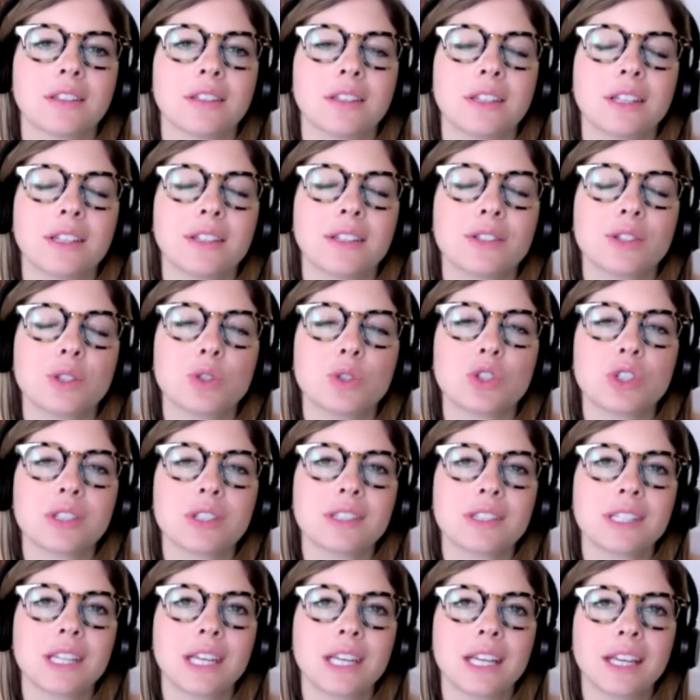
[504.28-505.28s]
Right? So
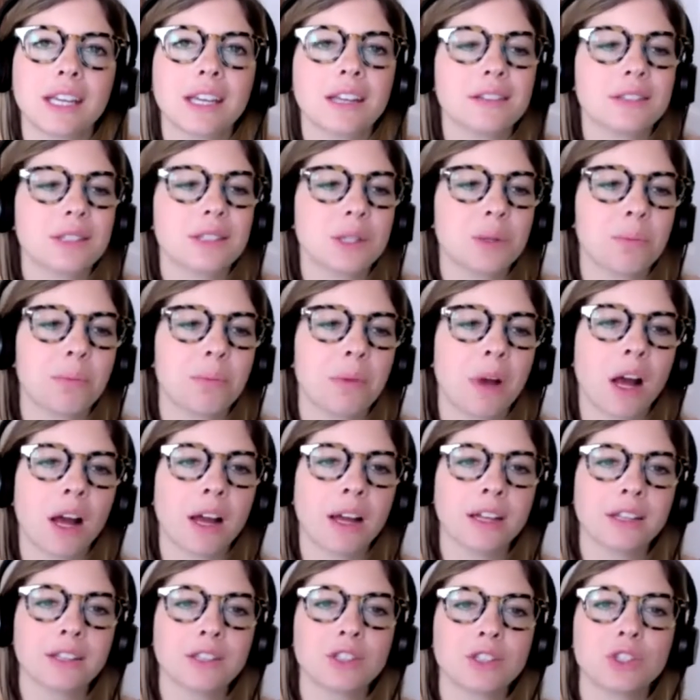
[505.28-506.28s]
just taking some
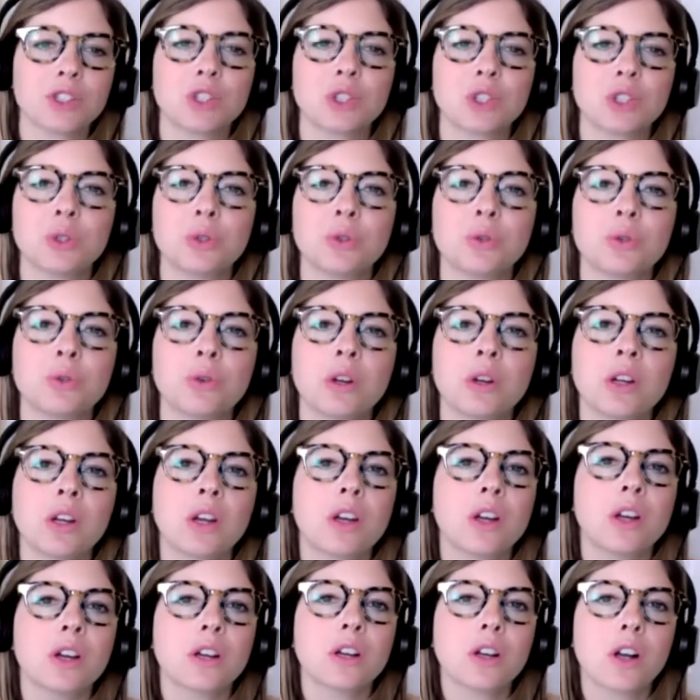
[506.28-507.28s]
mind to
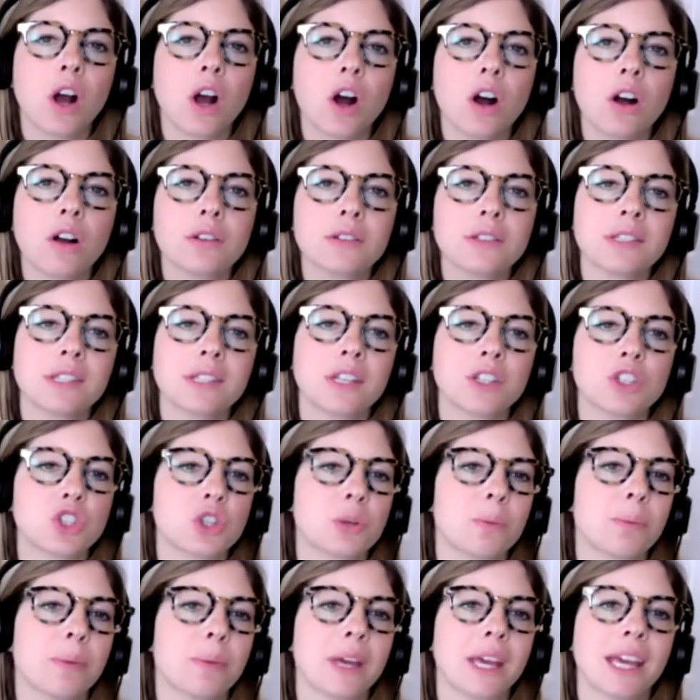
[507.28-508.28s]
call such
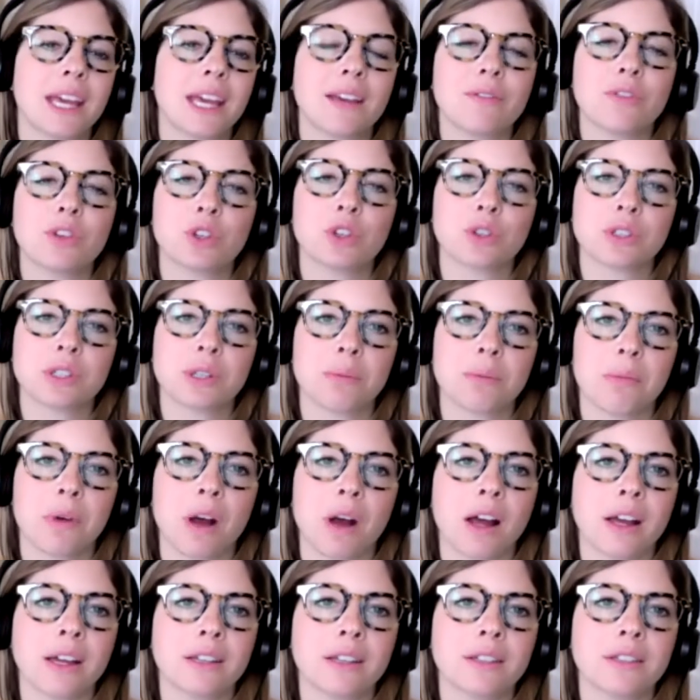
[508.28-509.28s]
a behavior to
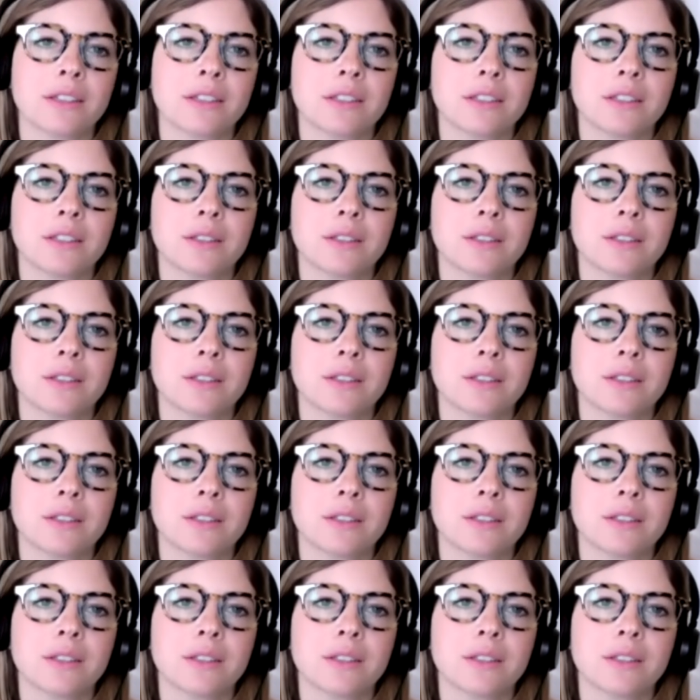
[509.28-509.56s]
mind.